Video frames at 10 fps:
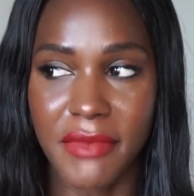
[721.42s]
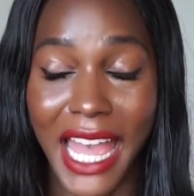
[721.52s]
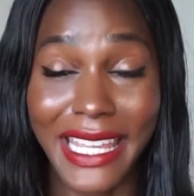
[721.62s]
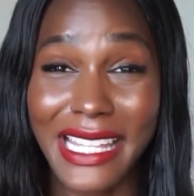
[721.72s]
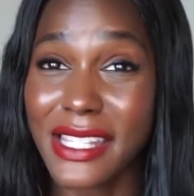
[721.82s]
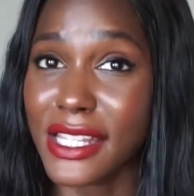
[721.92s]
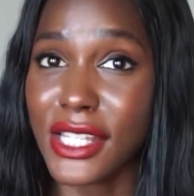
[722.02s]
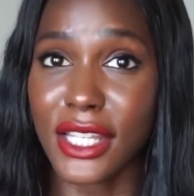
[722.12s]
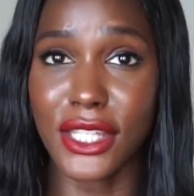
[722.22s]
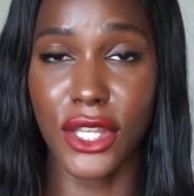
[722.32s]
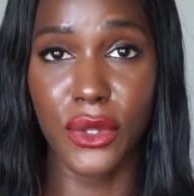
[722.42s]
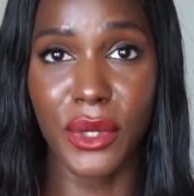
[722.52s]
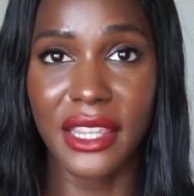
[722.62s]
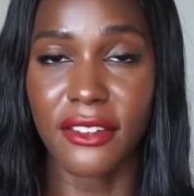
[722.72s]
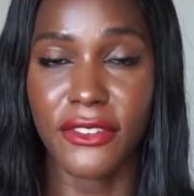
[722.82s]
I guess,
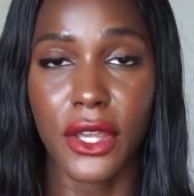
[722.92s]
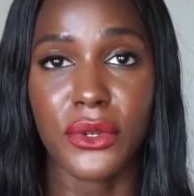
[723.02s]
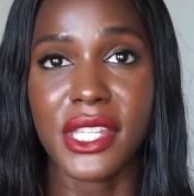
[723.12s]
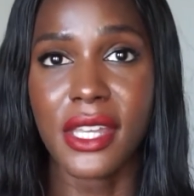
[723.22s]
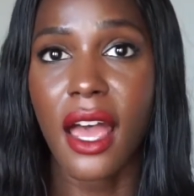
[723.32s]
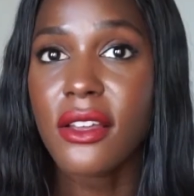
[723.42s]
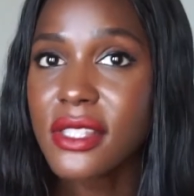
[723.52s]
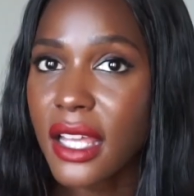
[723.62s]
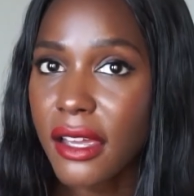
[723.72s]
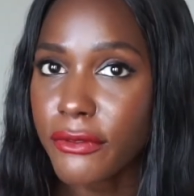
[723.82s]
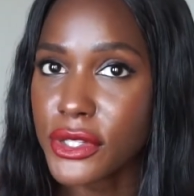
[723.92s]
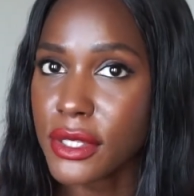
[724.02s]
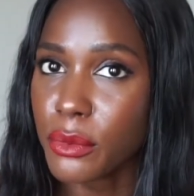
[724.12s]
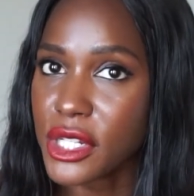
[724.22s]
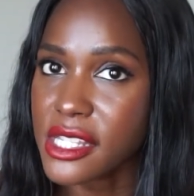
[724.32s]
discontinuing the Fiona Styles line for
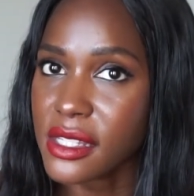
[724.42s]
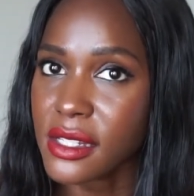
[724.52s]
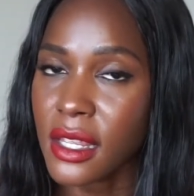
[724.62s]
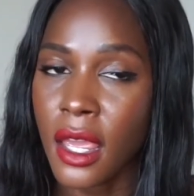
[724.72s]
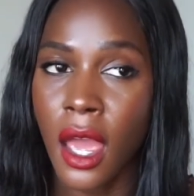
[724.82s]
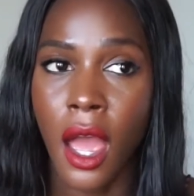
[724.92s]
some reason.